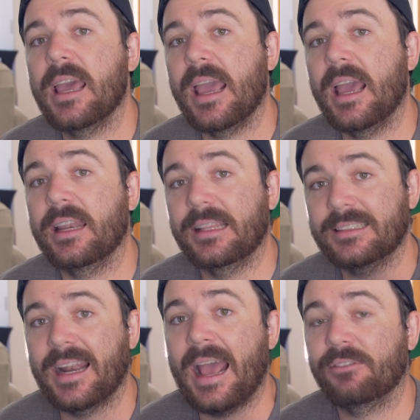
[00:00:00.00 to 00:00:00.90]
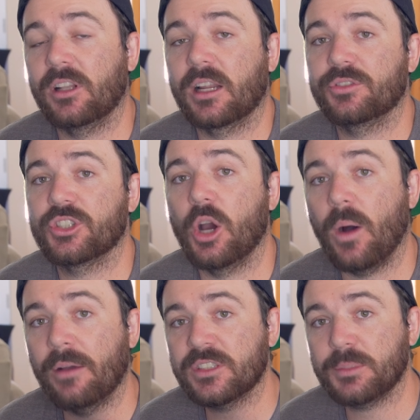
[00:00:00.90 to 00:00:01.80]
and it's gonna have a lot of snow.
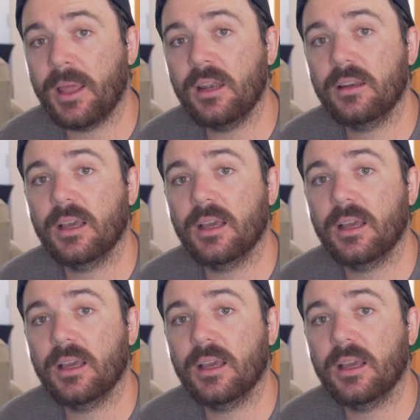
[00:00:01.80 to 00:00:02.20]
I've spent